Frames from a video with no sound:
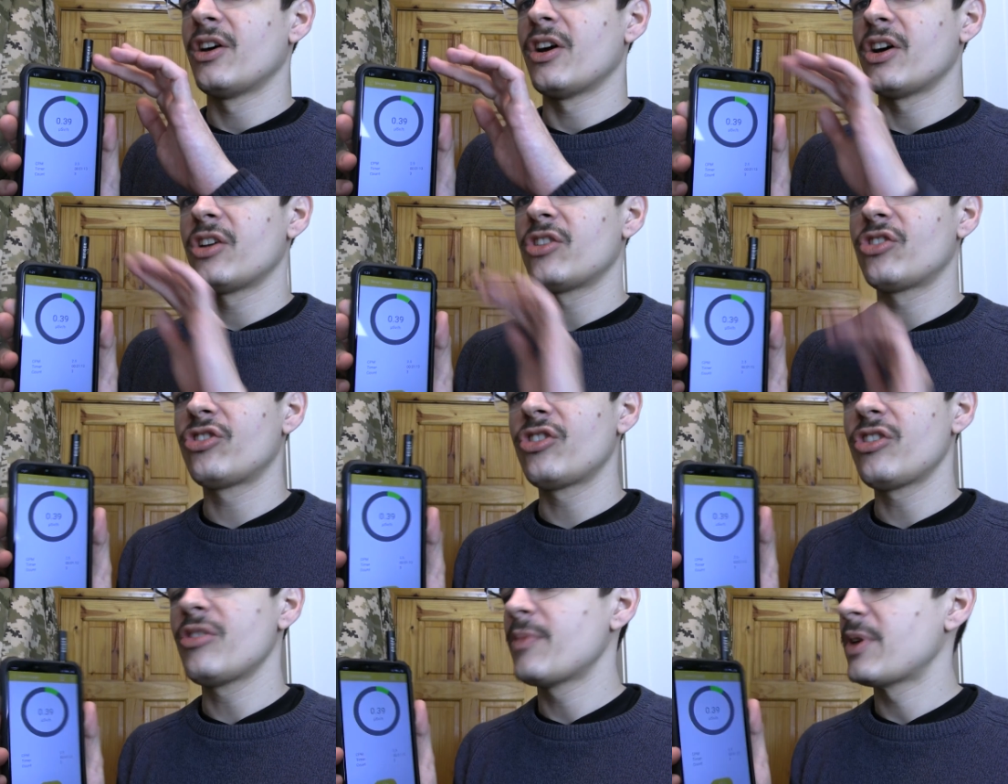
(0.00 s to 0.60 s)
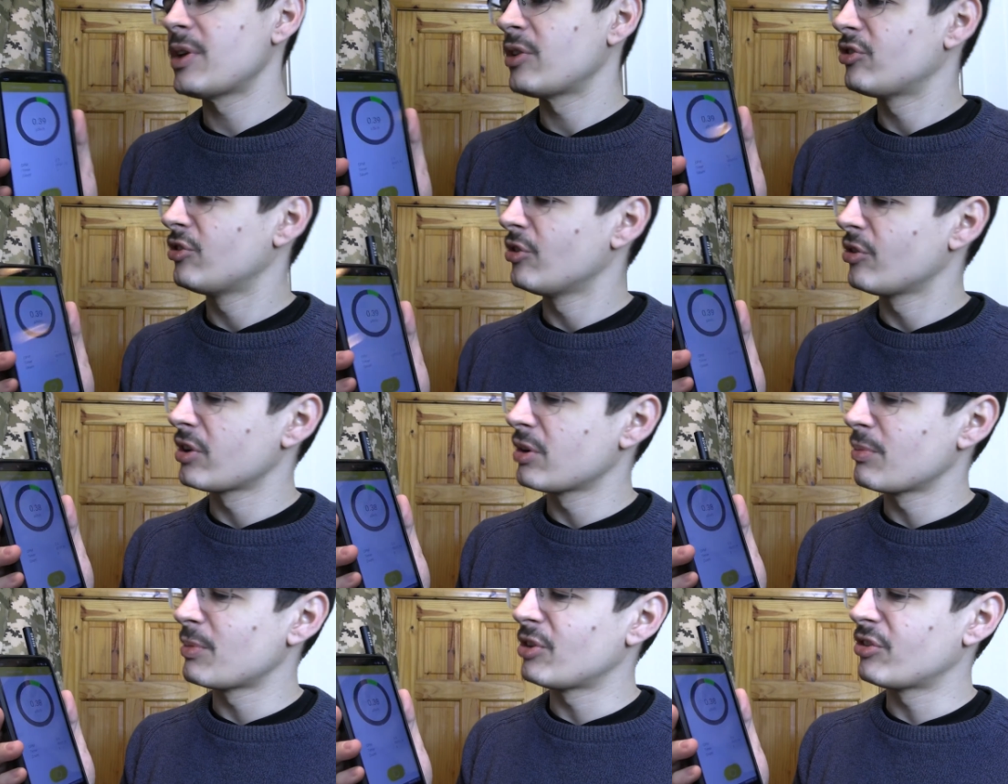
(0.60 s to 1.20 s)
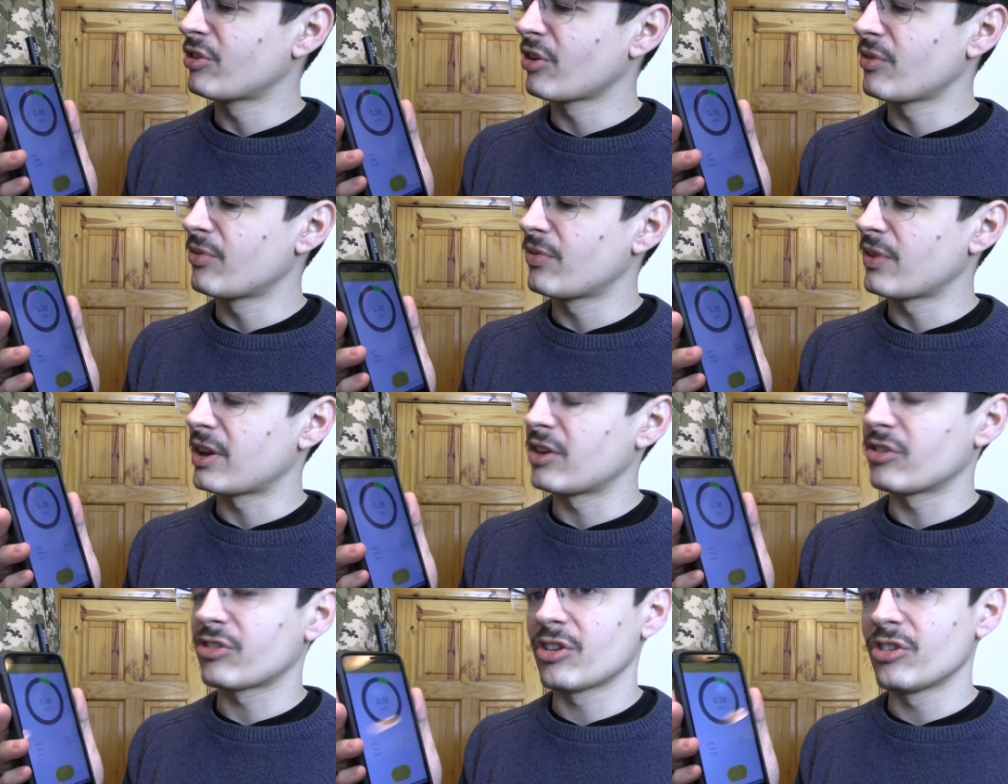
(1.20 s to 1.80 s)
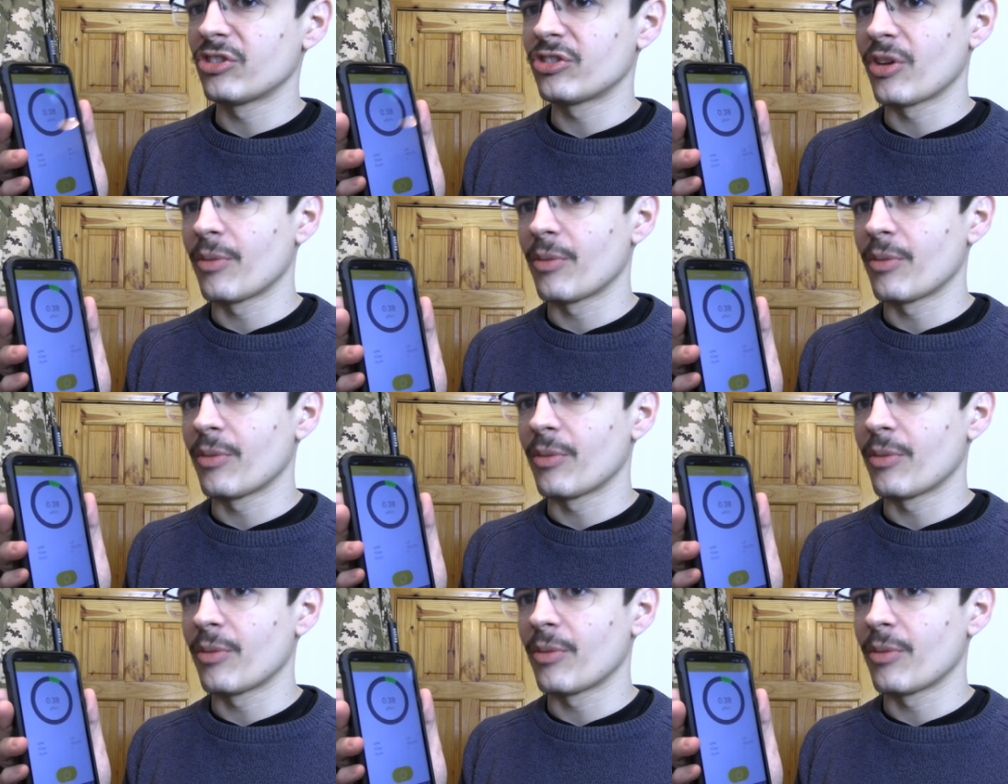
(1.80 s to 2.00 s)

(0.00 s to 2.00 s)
I'd assume it's not going to be so thick it's going to